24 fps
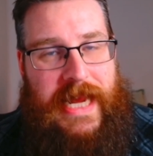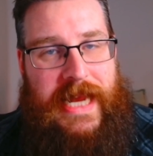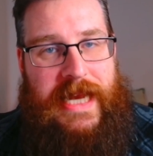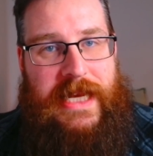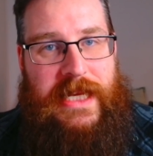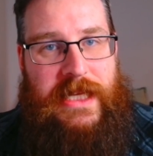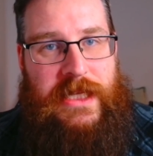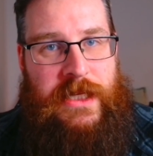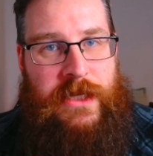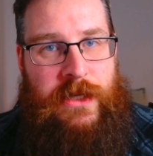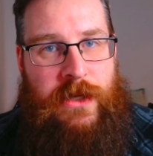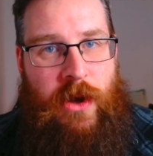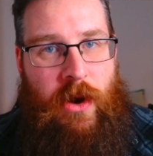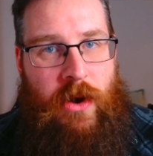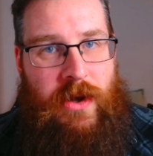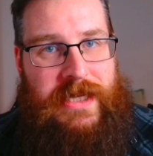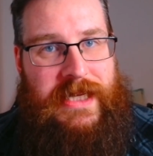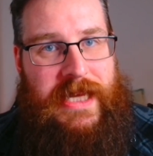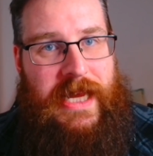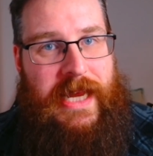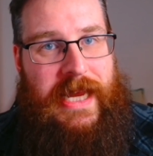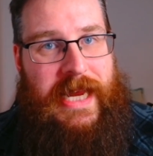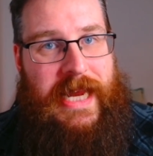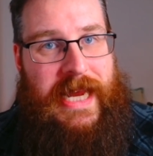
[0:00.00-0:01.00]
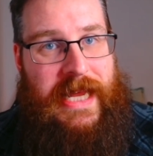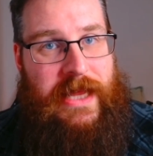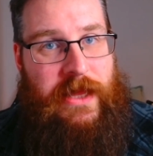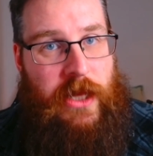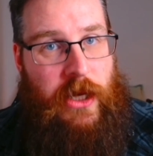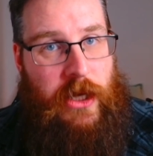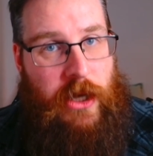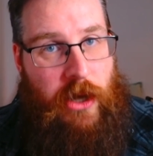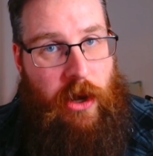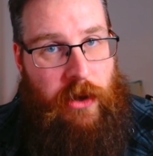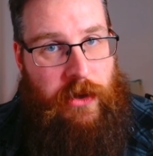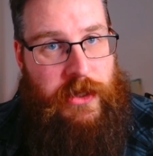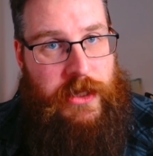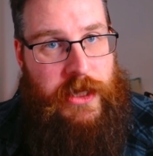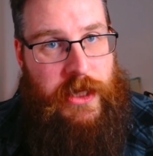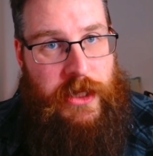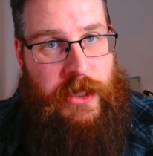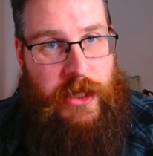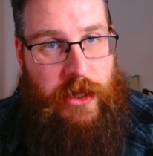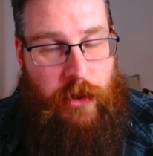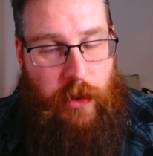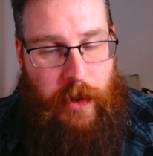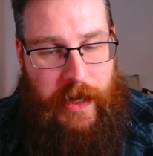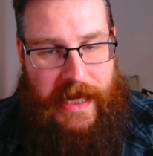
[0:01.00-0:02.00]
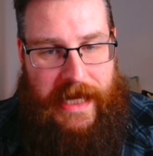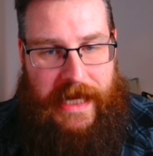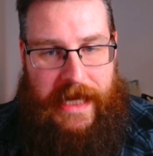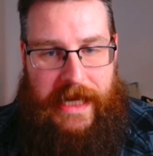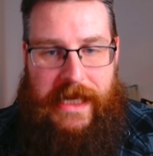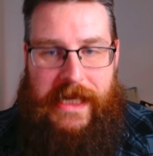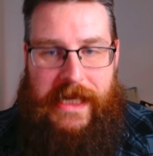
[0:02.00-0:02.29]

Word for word: It is not in the continuity.